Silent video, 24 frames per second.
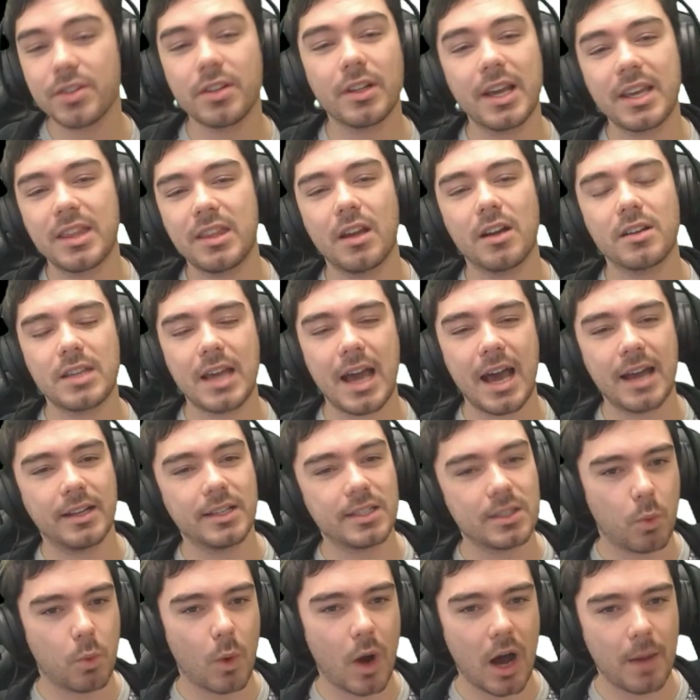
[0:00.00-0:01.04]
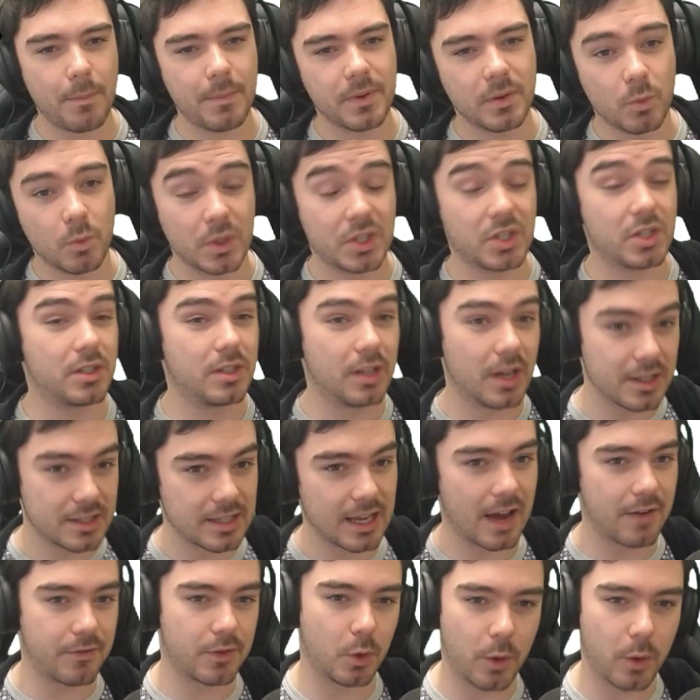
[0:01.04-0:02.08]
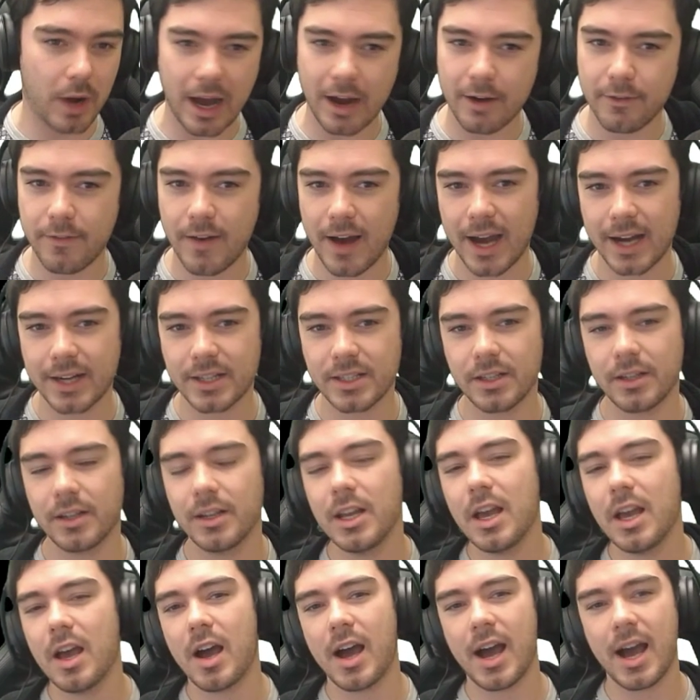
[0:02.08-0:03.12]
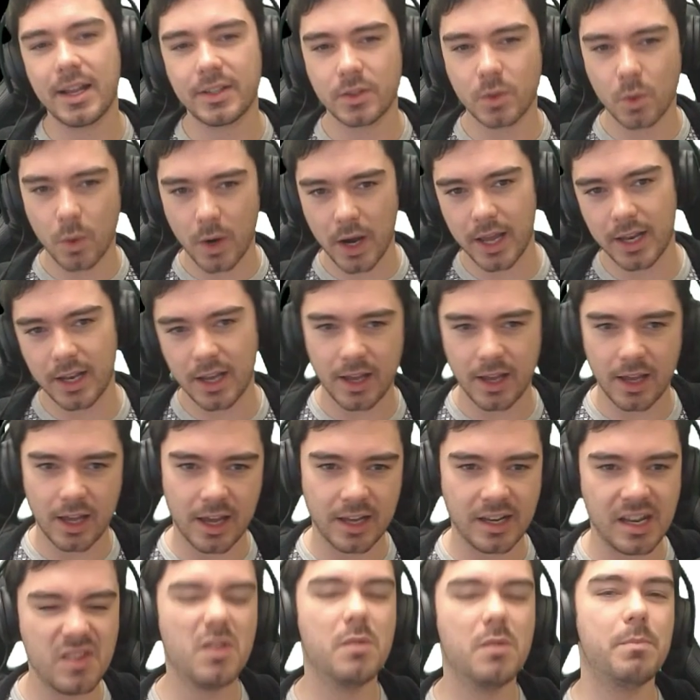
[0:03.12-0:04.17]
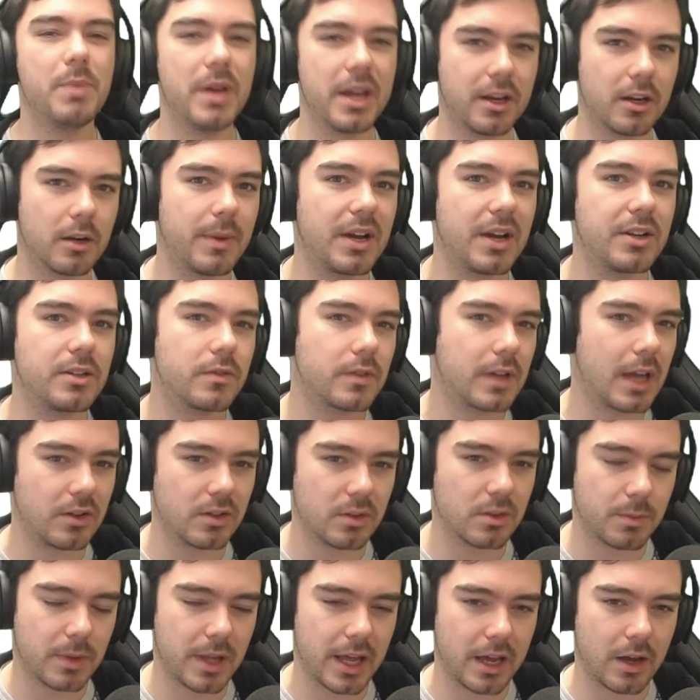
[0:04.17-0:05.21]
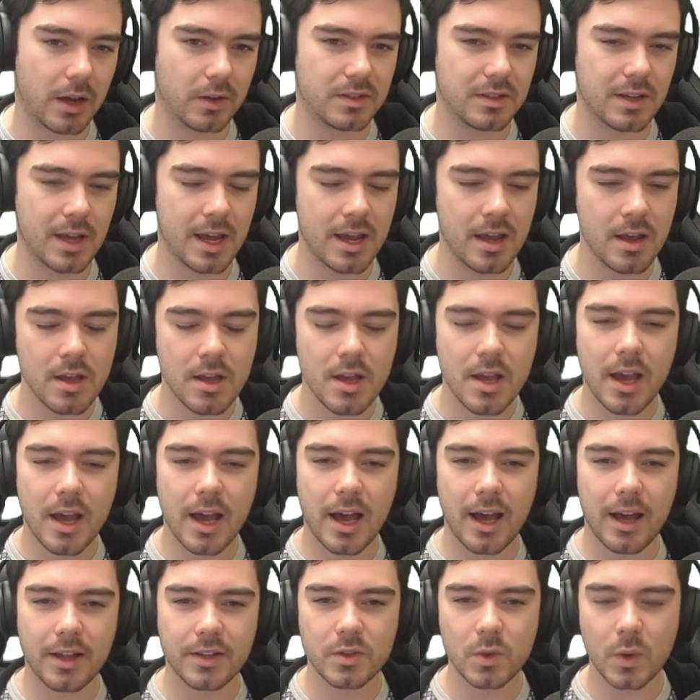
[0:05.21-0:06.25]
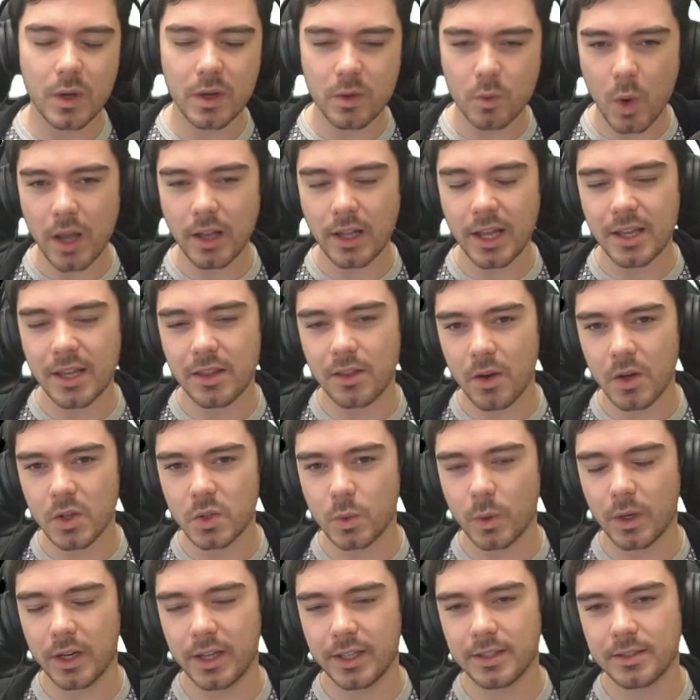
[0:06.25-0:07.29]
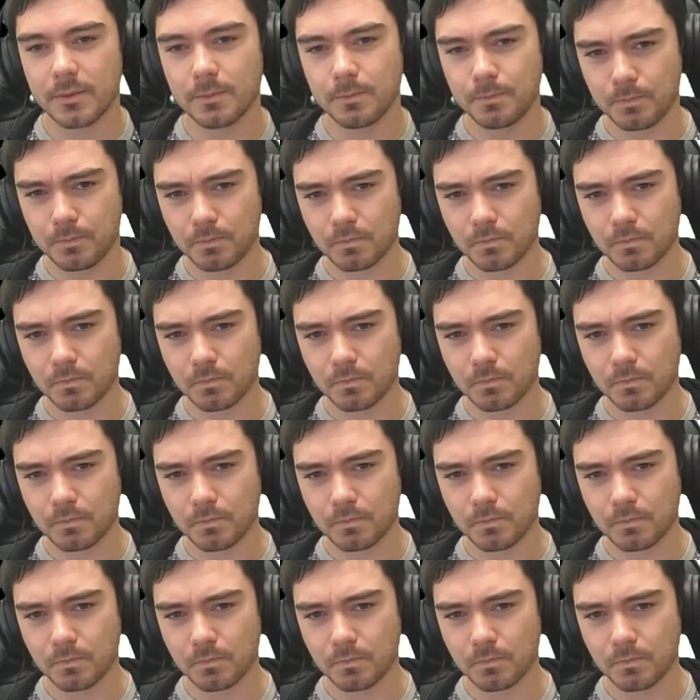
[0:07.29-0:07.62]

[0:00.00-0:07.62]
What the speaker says: like the Artanis swap, which does have the wow factor. It has quite an even bigger amount of counterplay, I would say. So I quite like those ones.